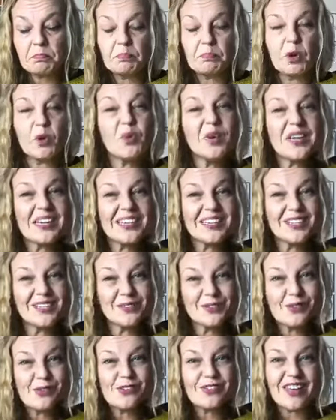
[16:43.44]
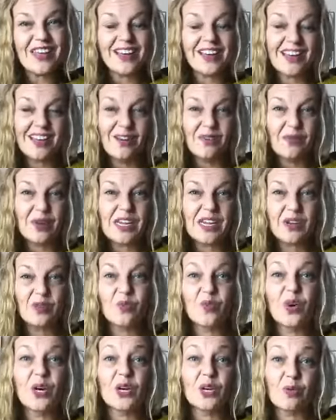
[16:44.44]
But we can use that, and we
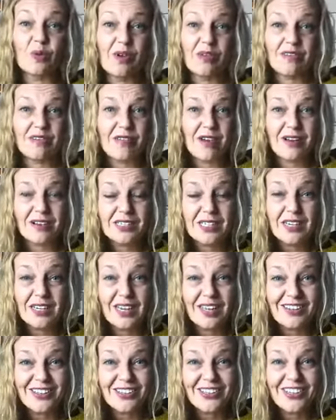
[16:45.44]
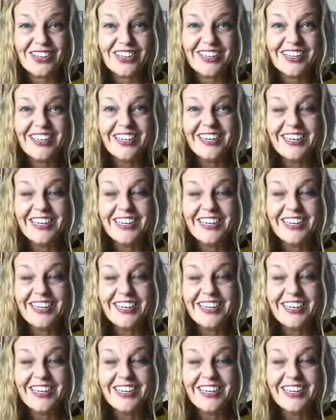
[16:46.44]
can work with that together